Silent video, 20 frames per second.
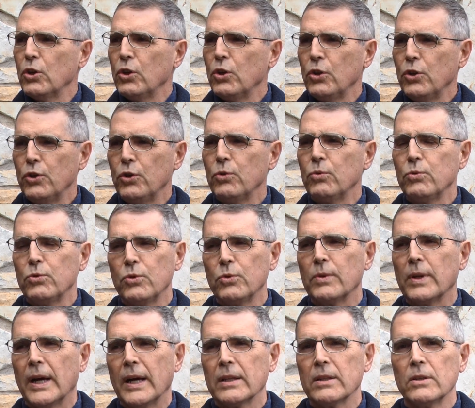you do
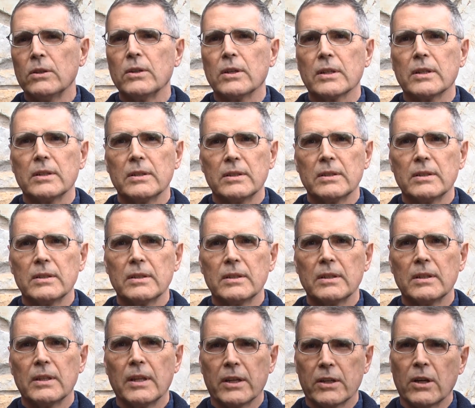not look
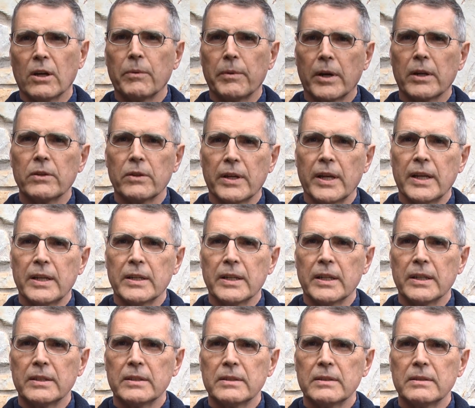like our regular
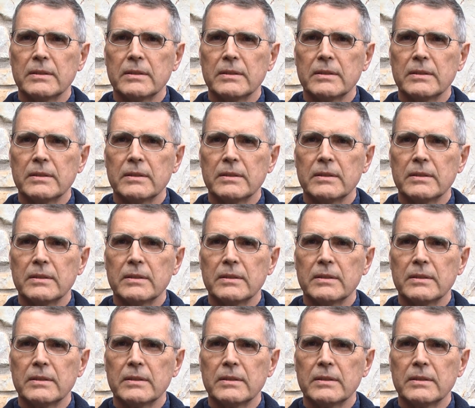candidate.